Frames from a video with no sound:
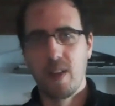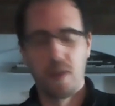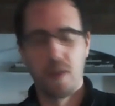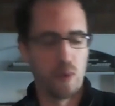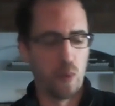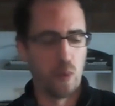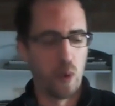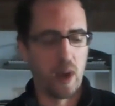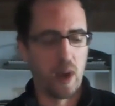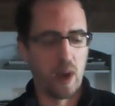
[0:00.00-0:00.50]

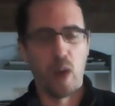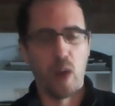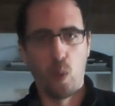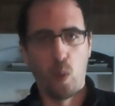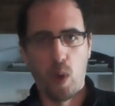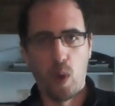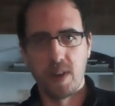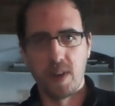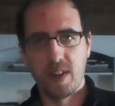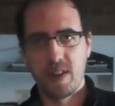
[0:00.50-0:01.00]
what I
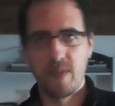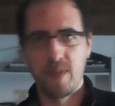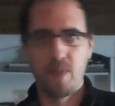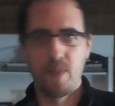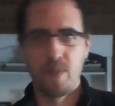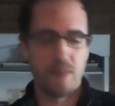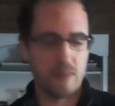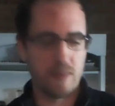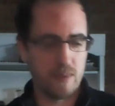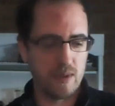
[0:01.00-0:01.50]
want
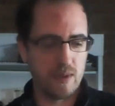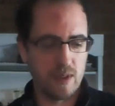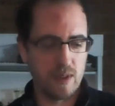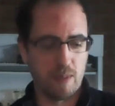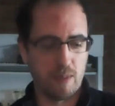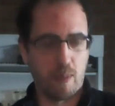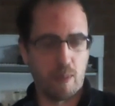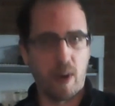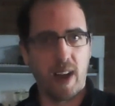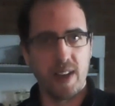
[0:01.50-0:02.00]

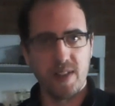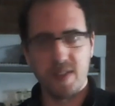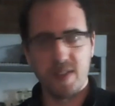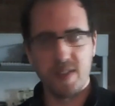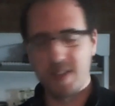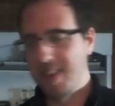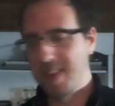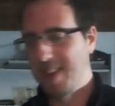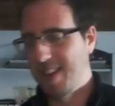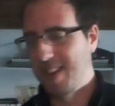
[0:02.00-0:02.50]
to
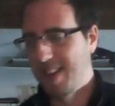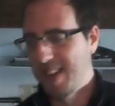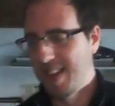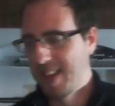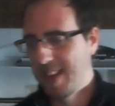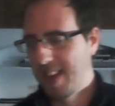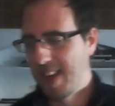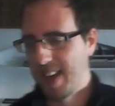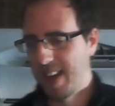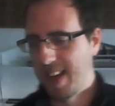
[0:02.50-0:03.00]
press.
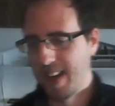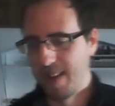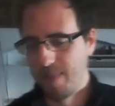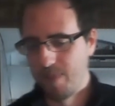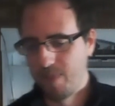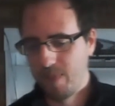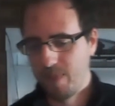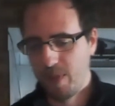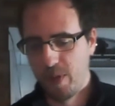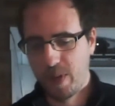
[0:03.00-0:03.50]
Um, it's
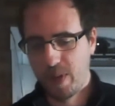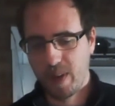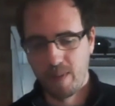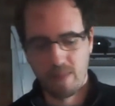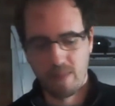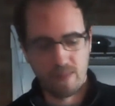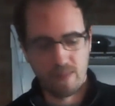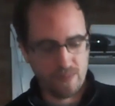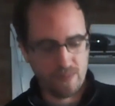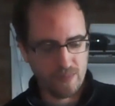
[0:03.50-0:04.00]
true.
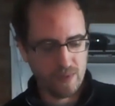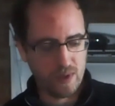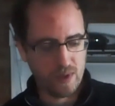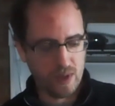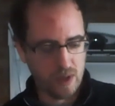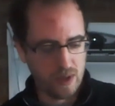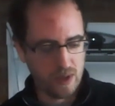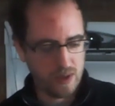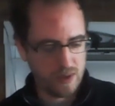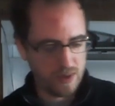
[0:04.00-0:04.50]

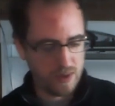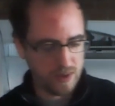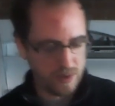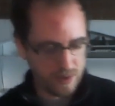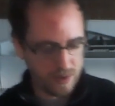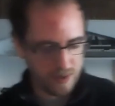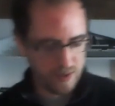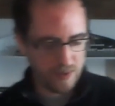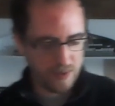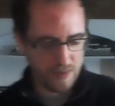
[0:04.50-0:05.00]
Um, so
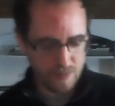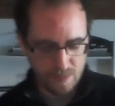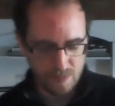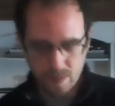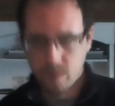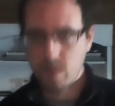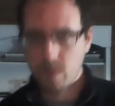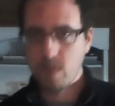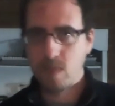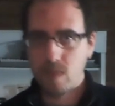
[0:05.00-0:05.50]
yeah, it's the
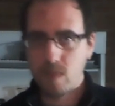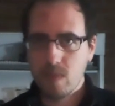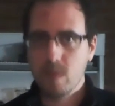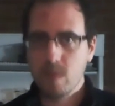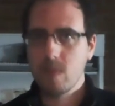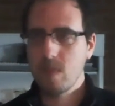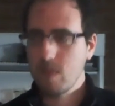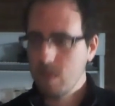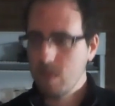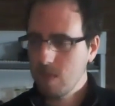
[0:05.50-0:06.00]
graphite in the
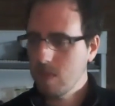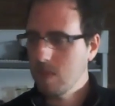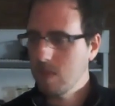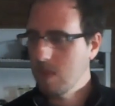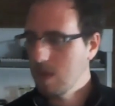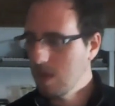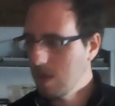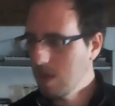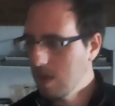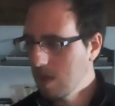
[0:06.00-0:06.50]
pencil that's slightly